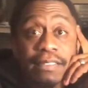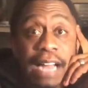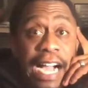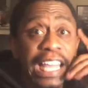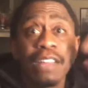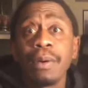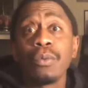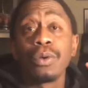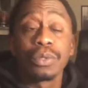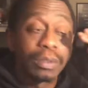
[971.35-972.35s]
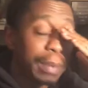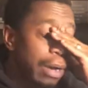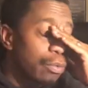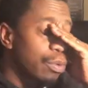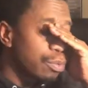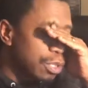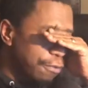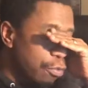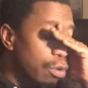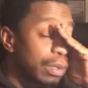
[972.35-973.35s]
I can't remember what it was about, what it was
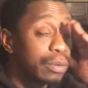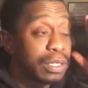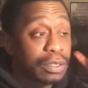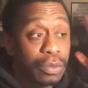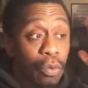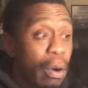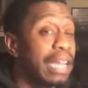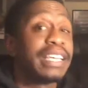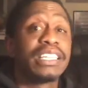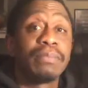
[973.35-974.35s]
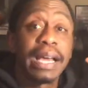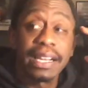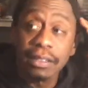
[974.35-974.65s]
for, but it was white against black.